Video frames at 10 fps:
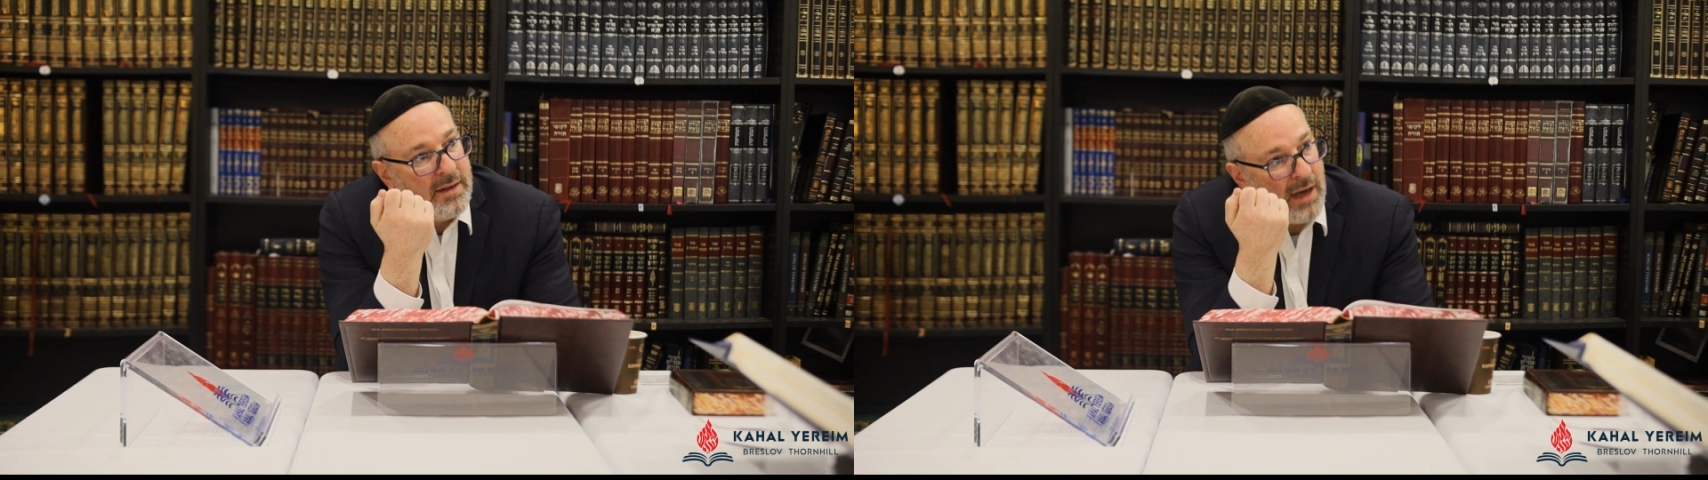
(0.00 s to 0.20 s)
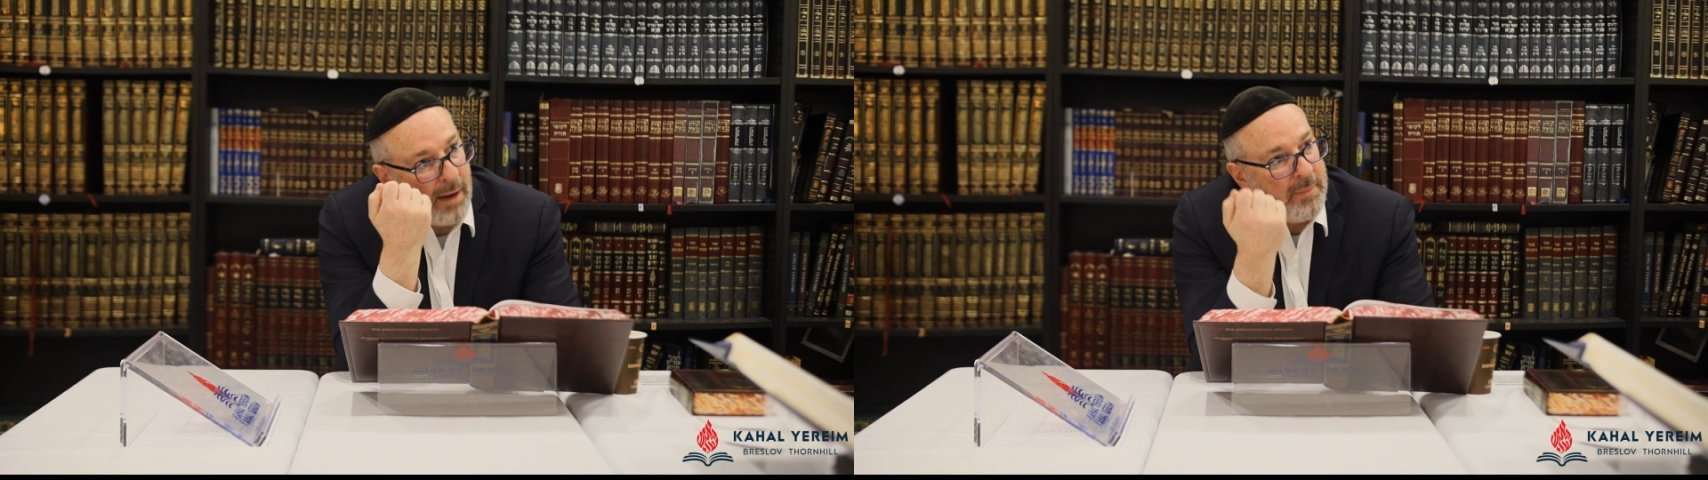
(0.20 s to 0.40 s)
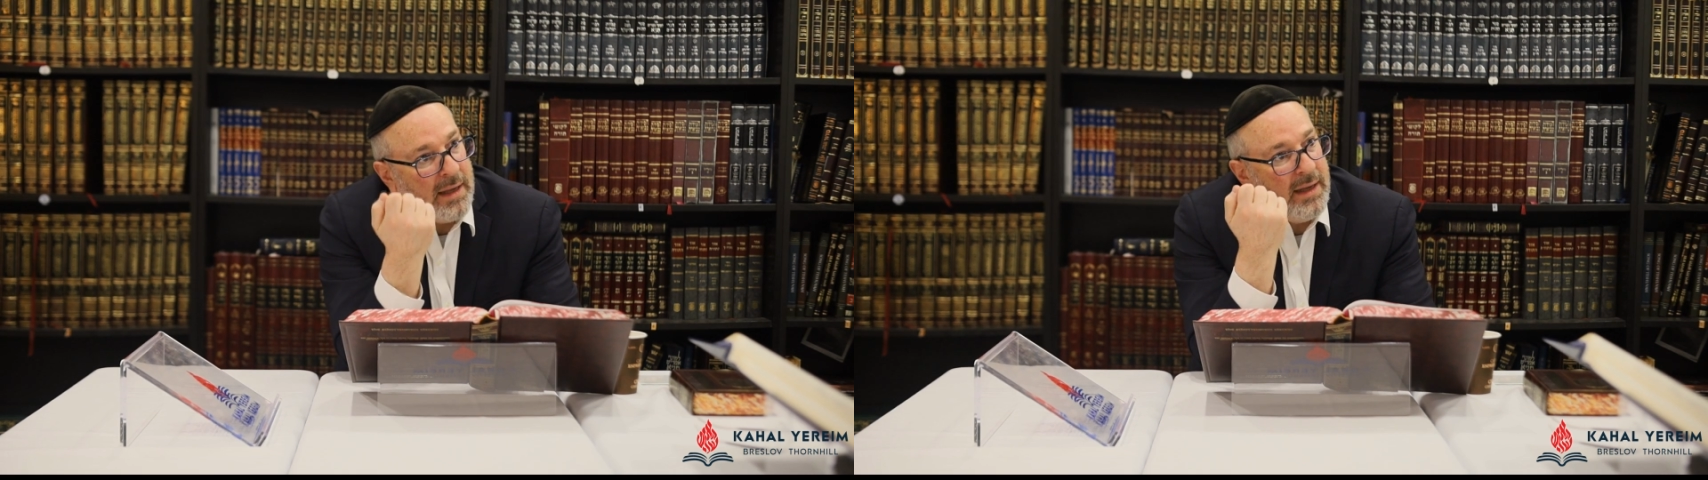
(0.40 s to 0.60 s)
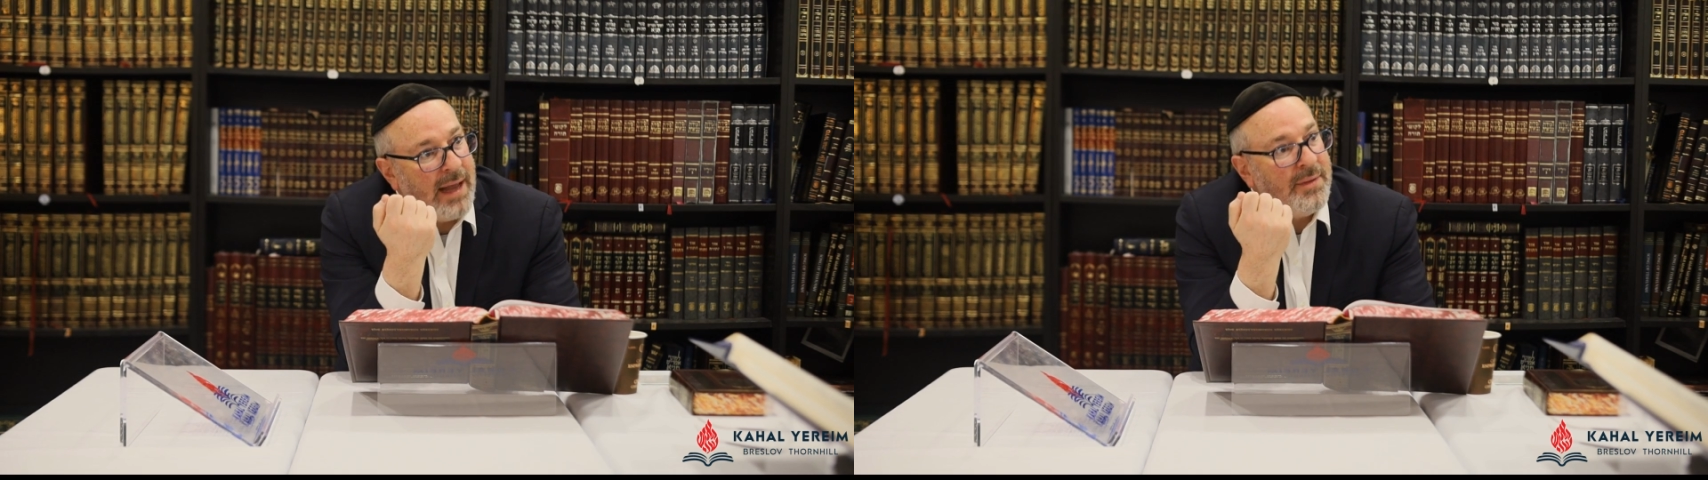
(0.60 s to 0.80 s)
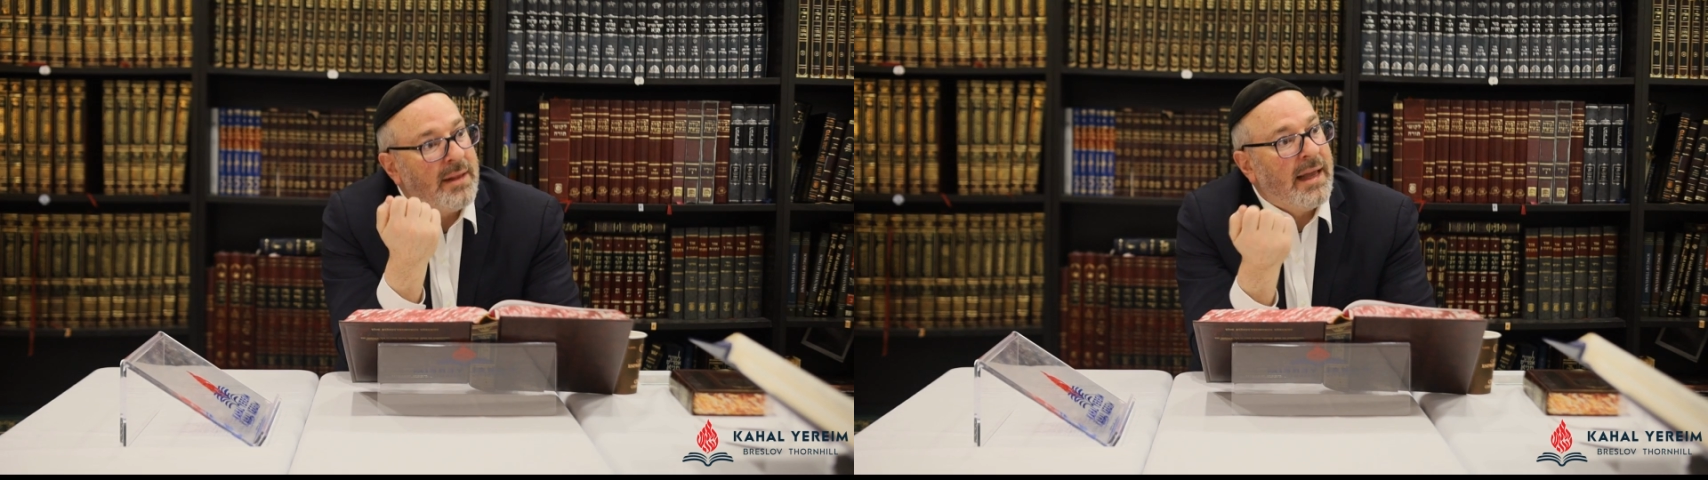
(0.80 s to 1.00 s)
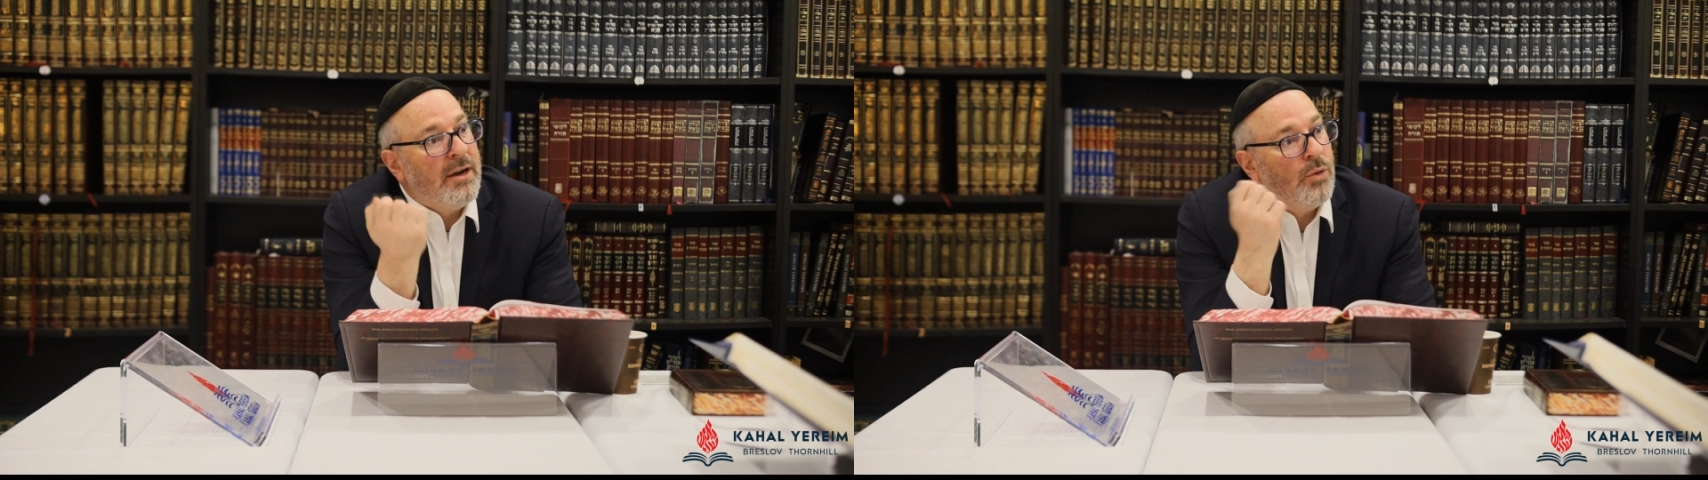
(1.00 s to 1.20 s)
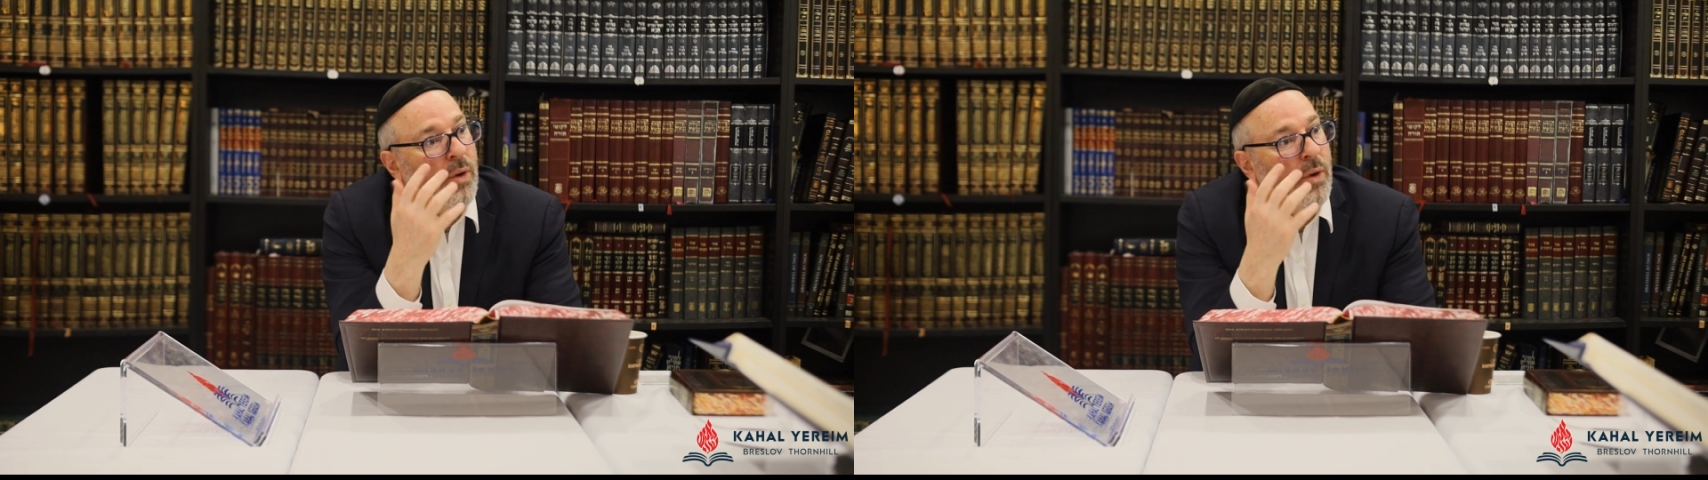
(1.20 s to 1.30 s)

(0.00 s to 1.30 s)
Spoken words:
coming and then later